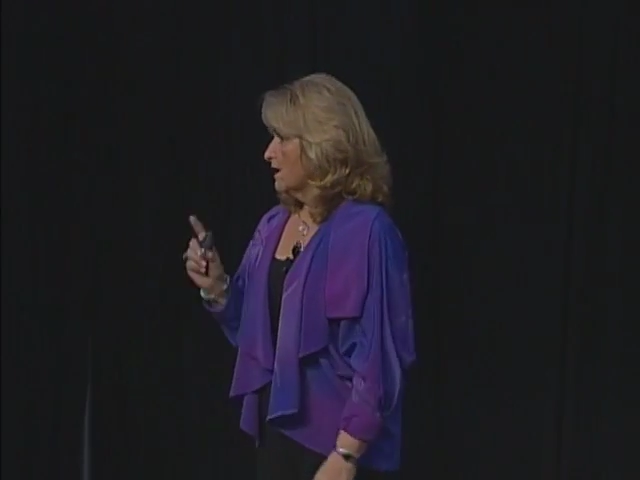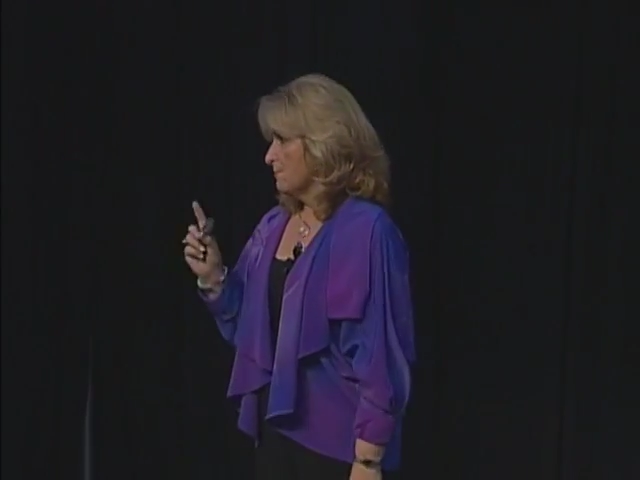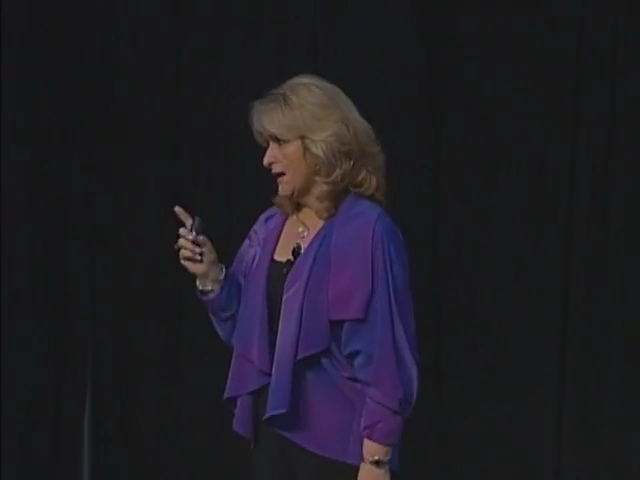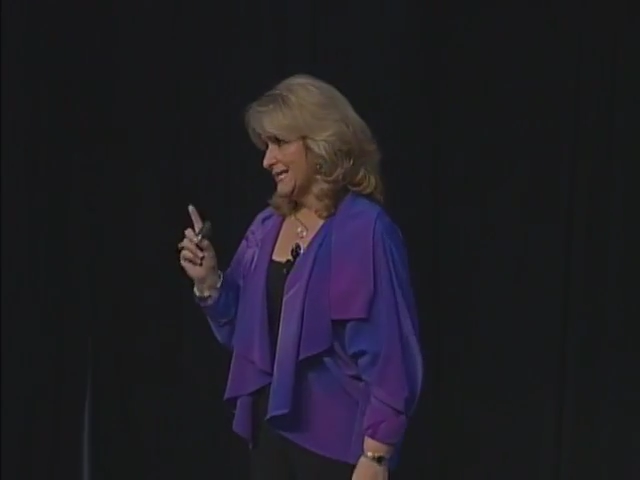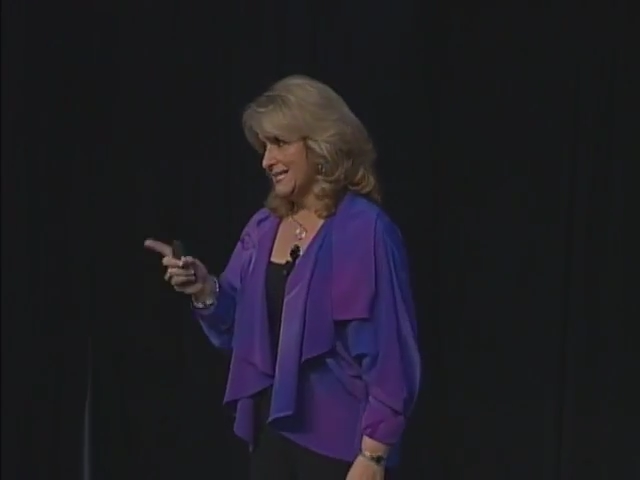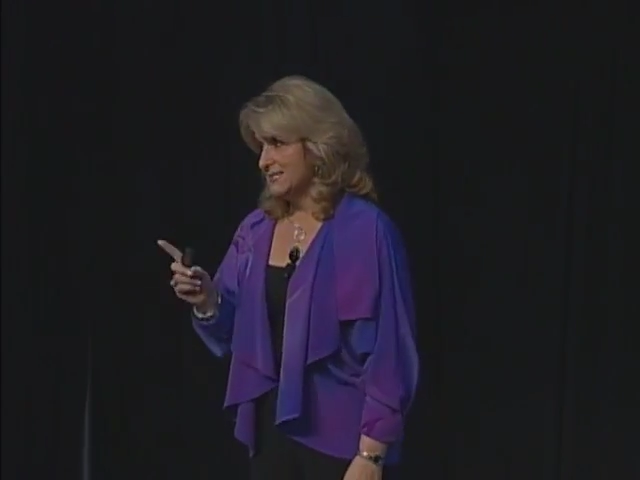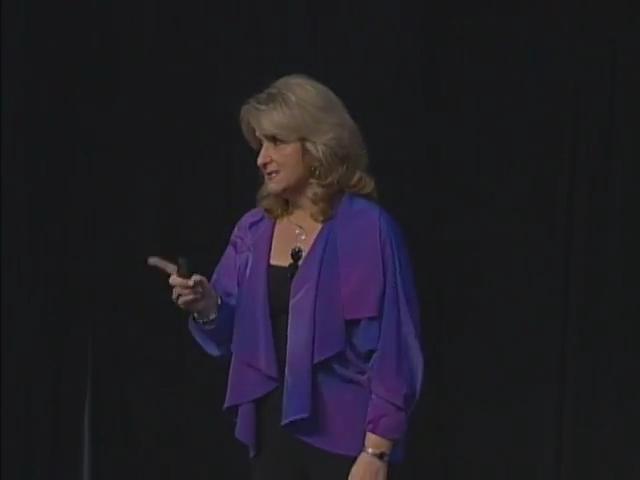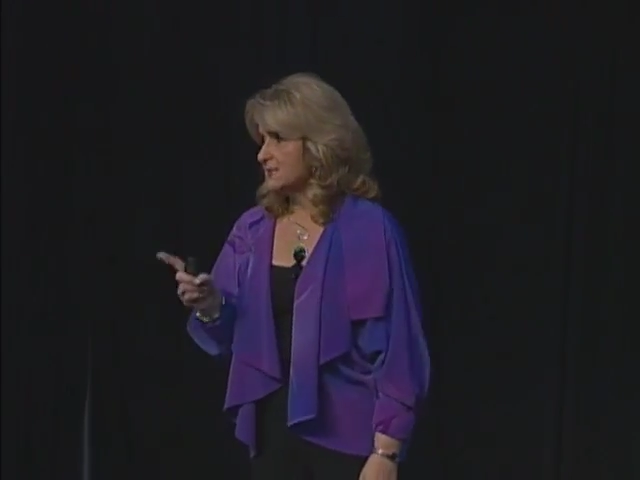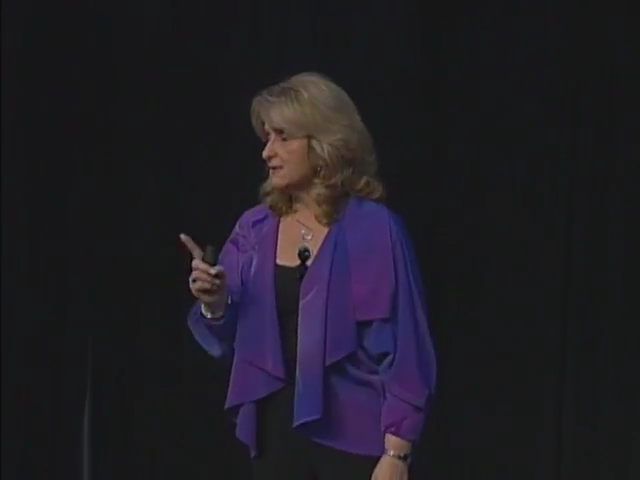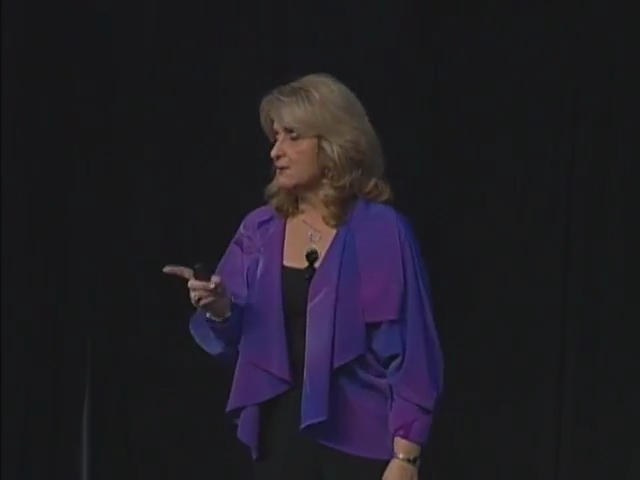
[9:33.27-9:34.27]
My guess
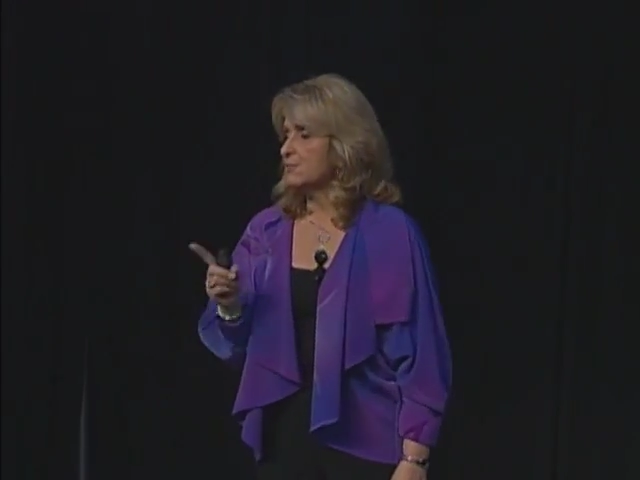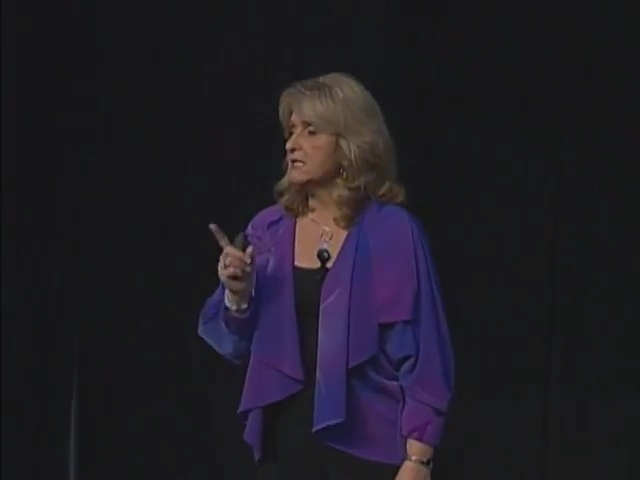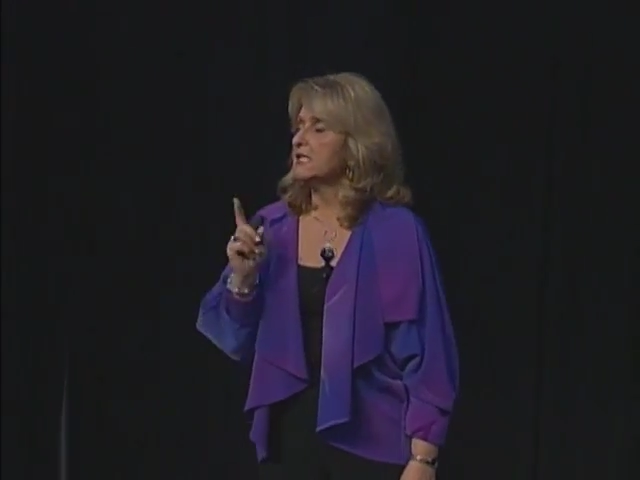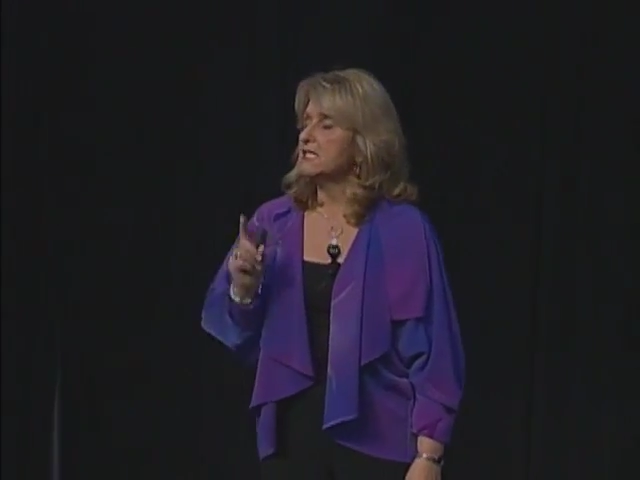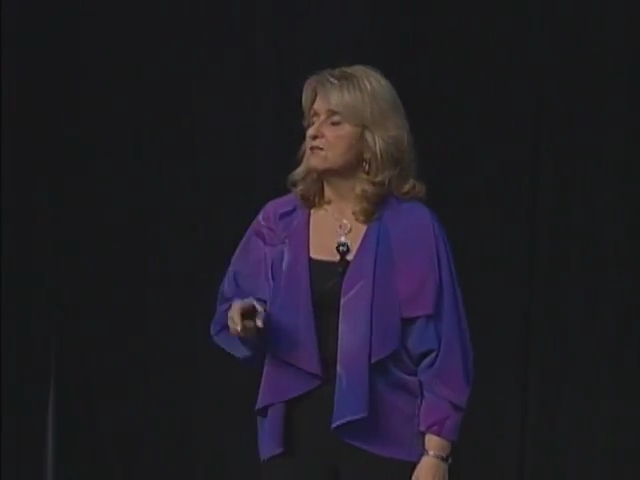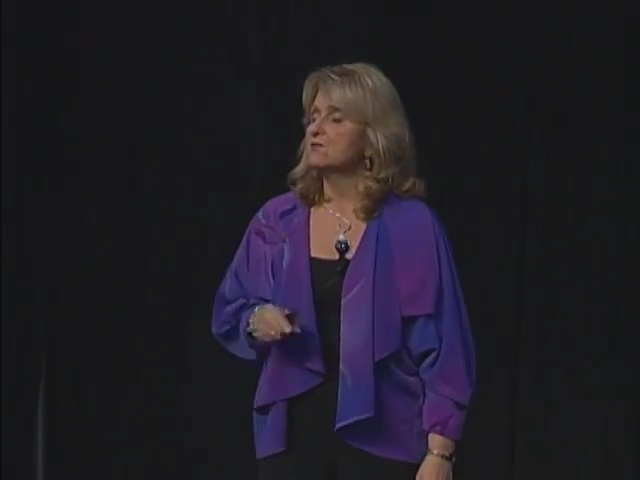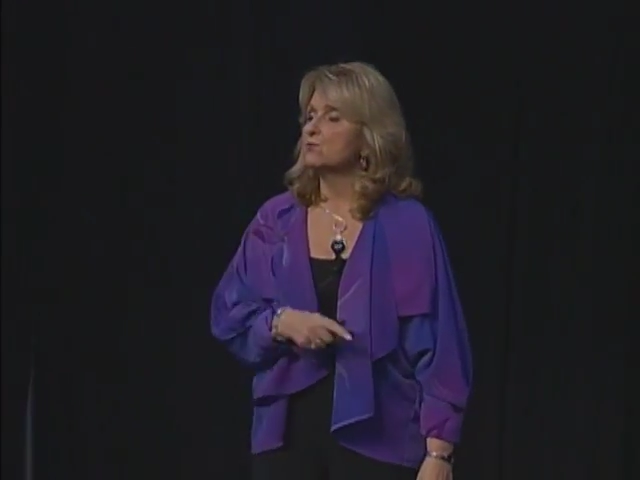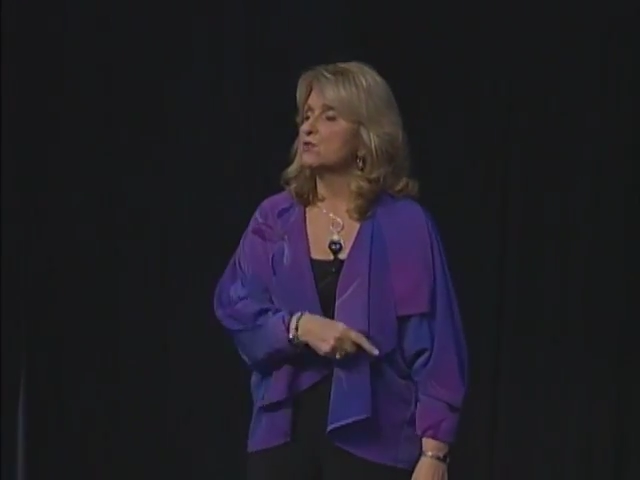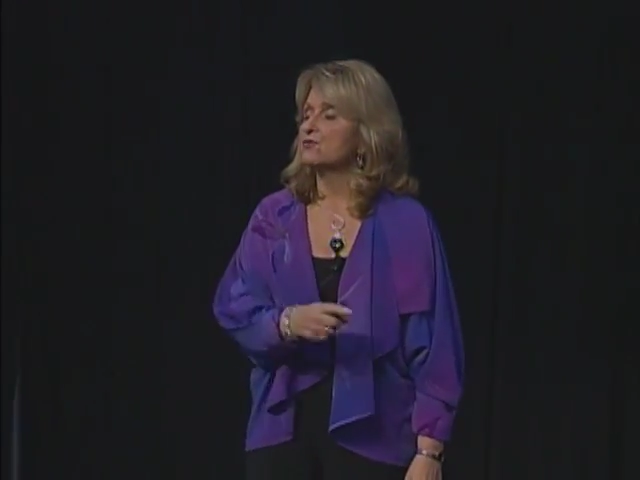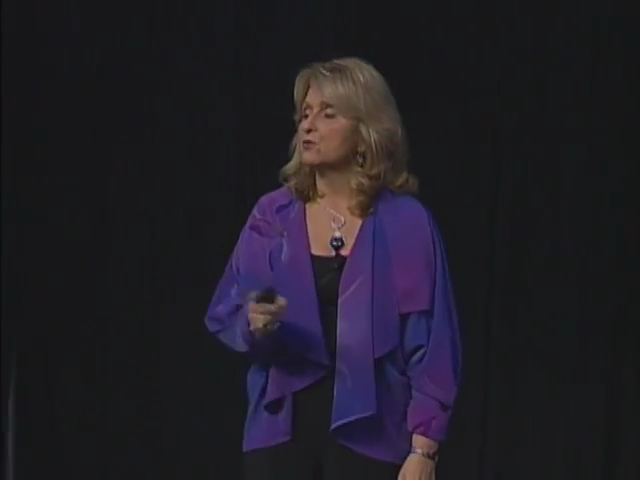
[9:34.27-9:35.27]
is going to be
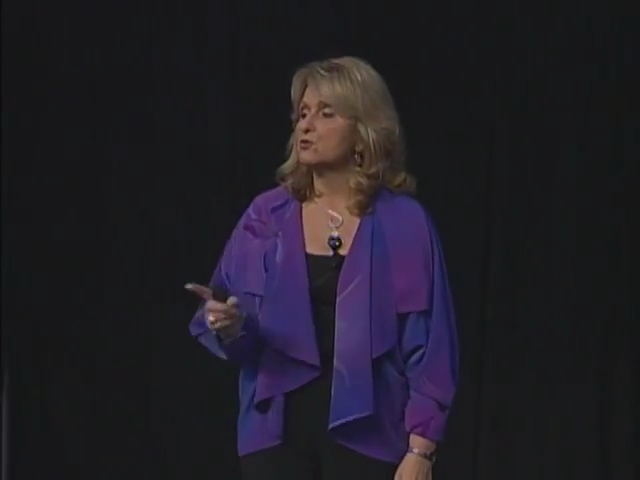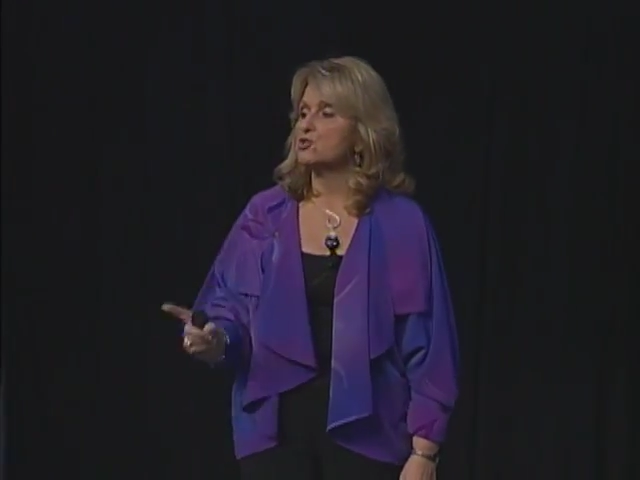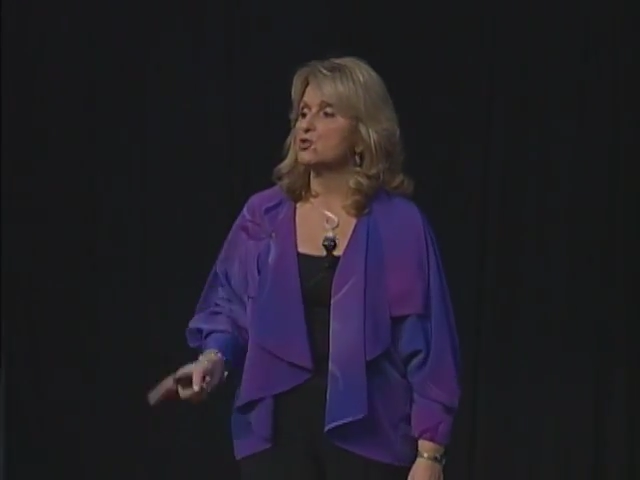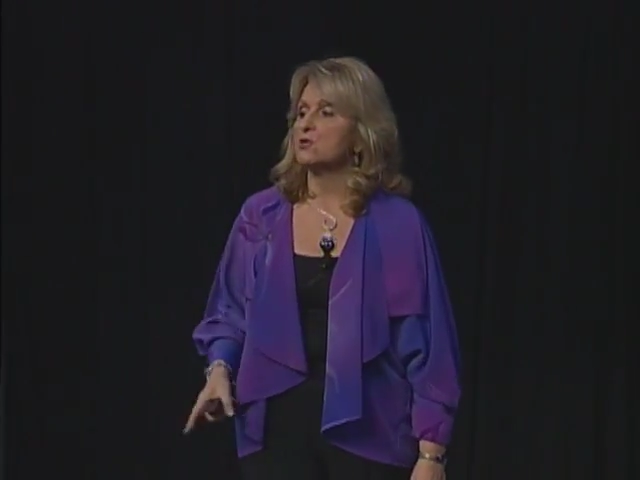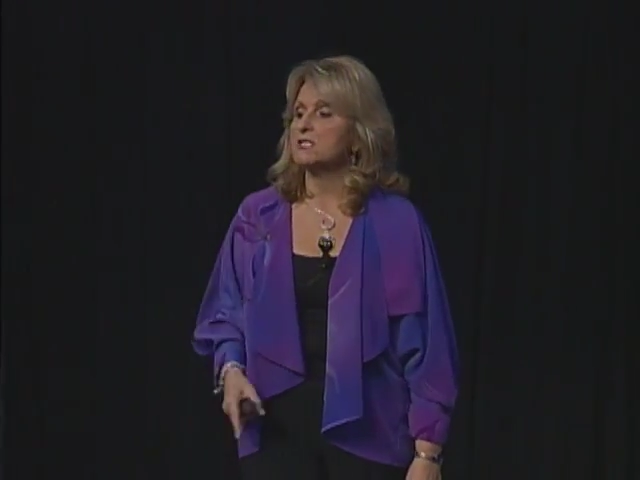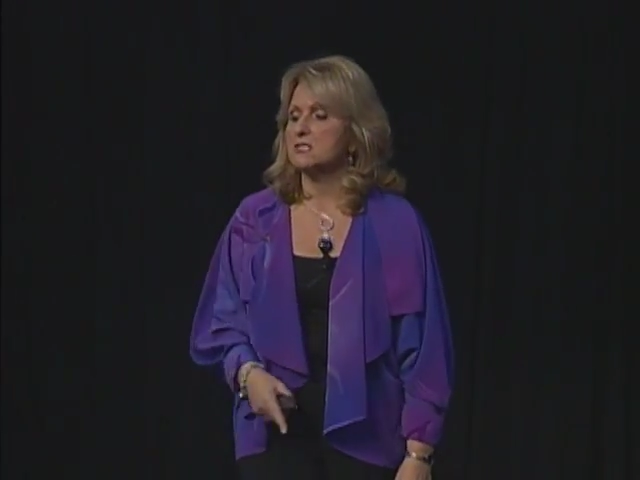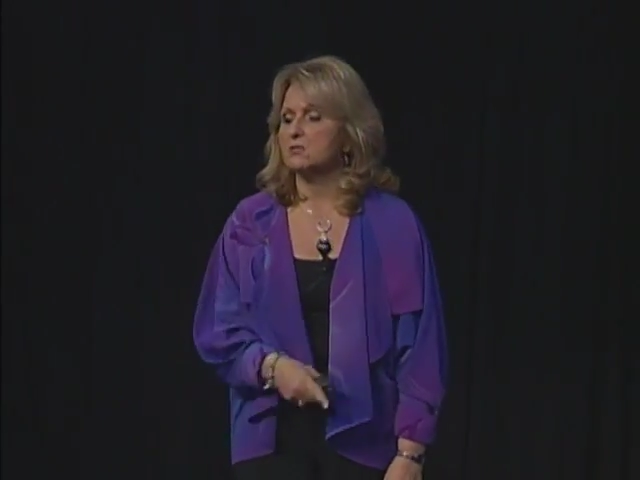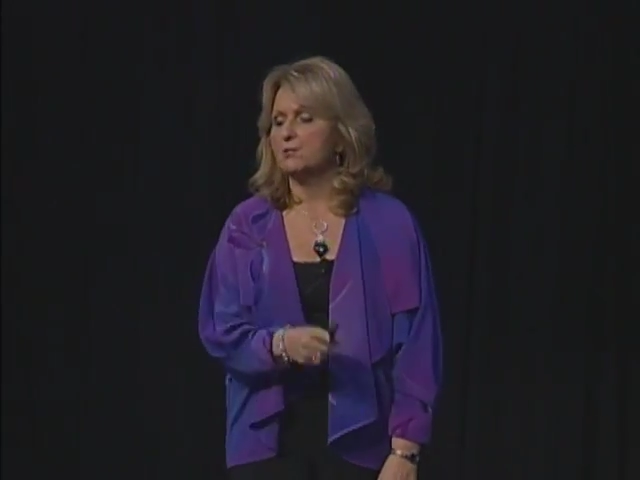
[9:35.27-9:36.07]
even with those choices,